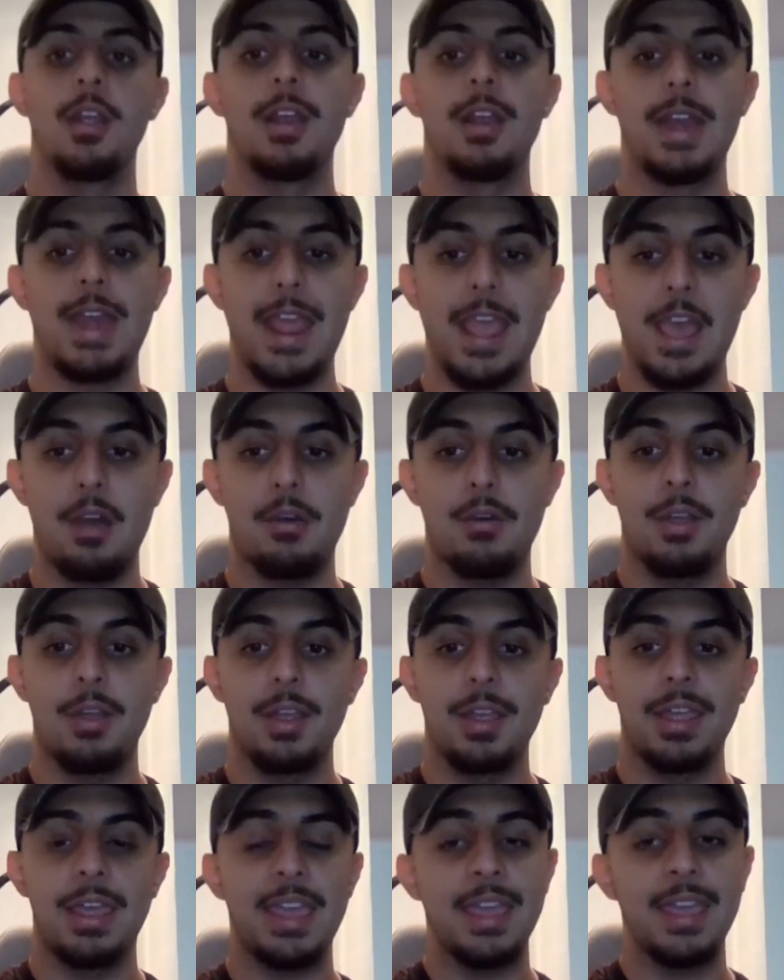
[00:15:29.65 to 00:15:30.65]
Now,
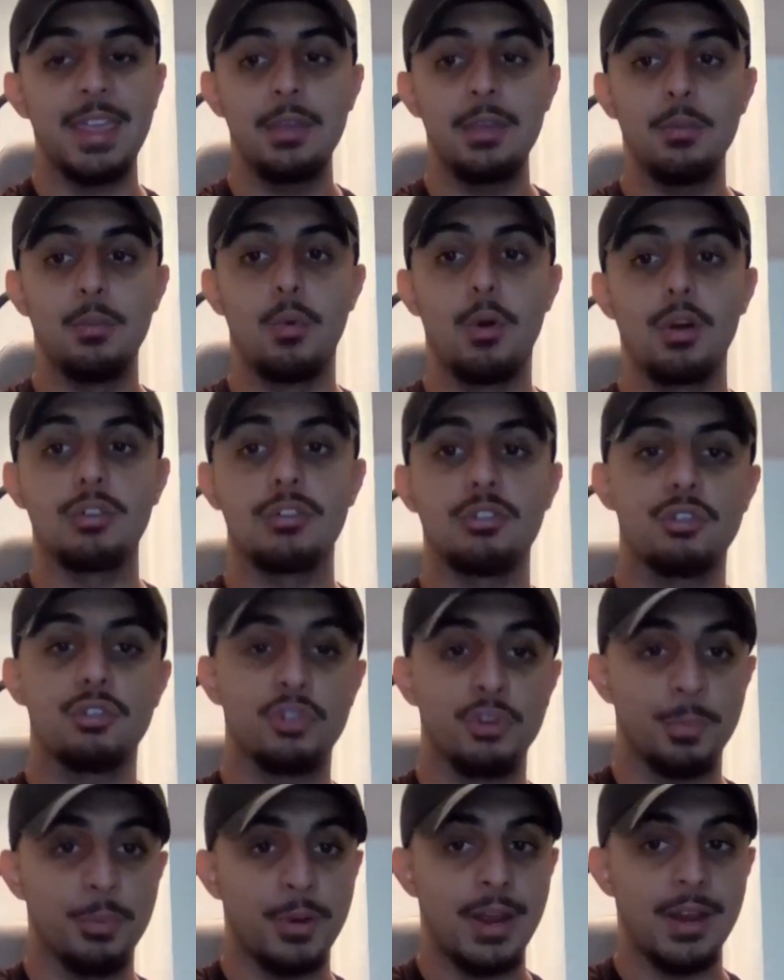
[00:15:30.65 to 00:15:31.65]
he was
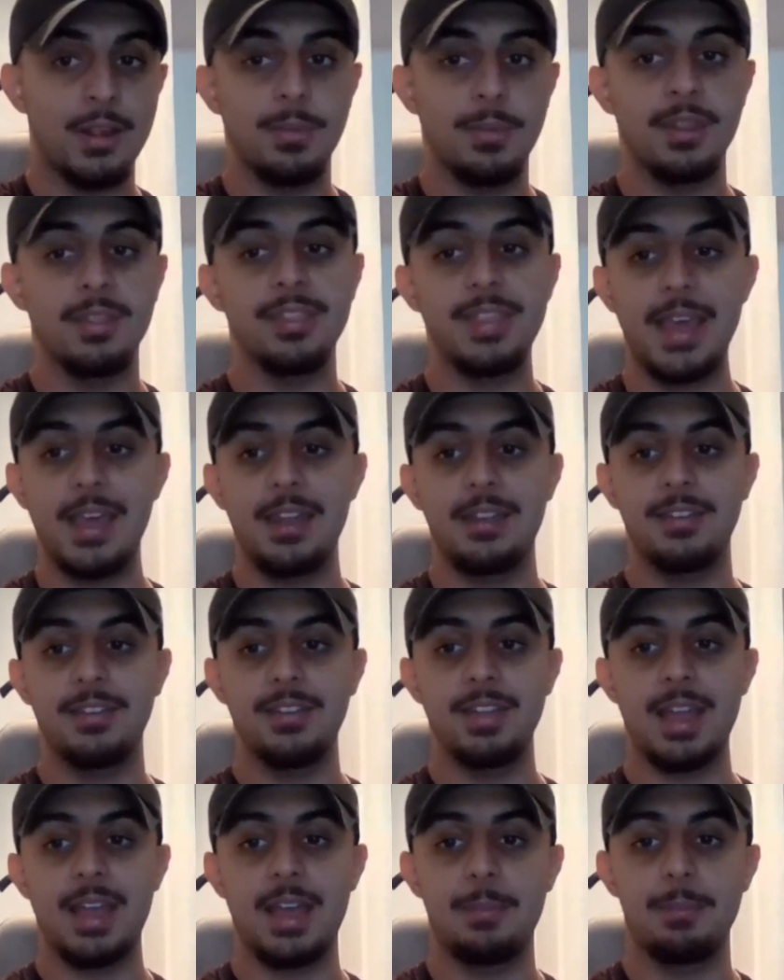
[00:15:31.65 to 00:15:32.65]
super adamant that
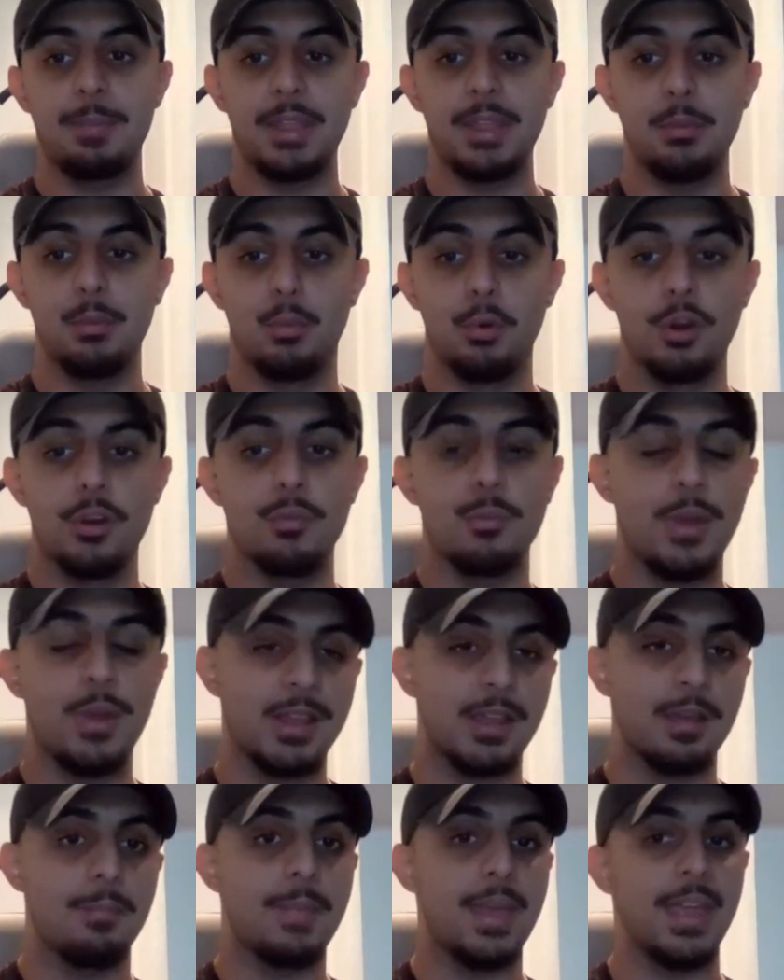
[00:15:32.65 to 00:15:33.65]
he wouldn't
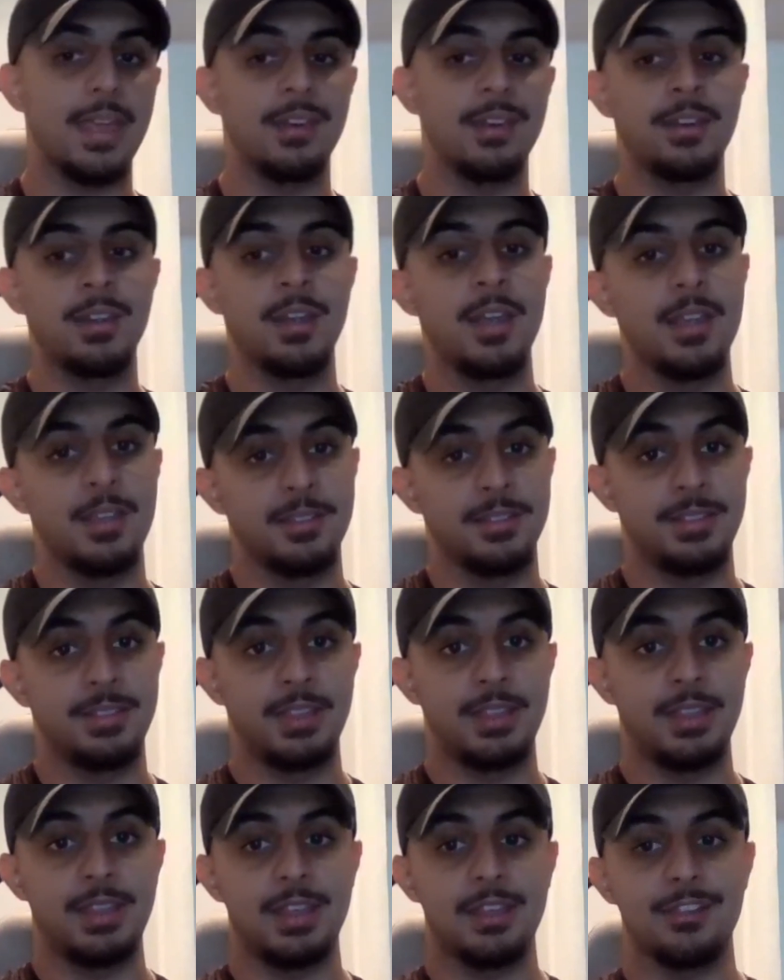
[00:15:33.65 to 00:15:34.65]
recommend
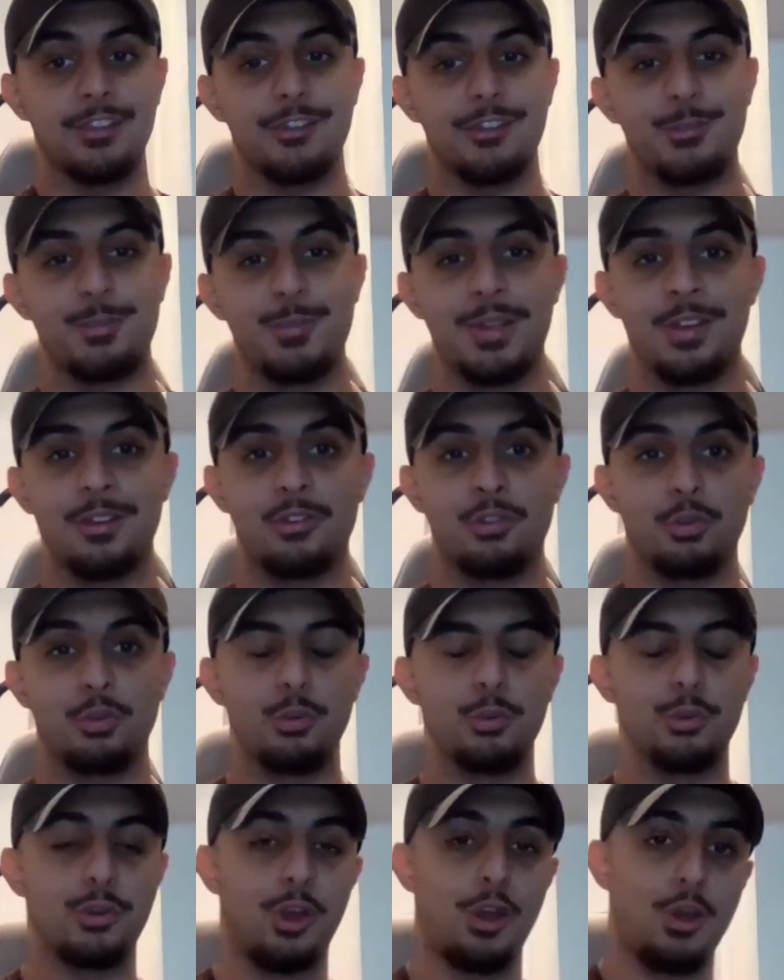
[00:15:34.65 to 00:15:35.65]
the Englishman
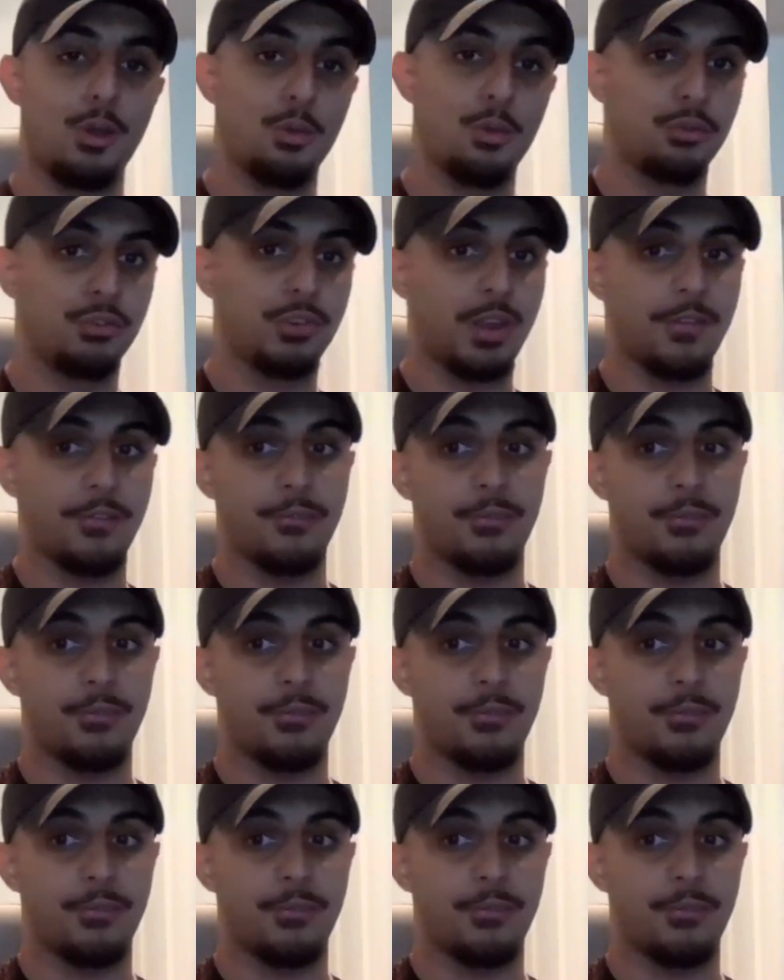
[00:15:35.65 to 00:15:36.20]
to coach a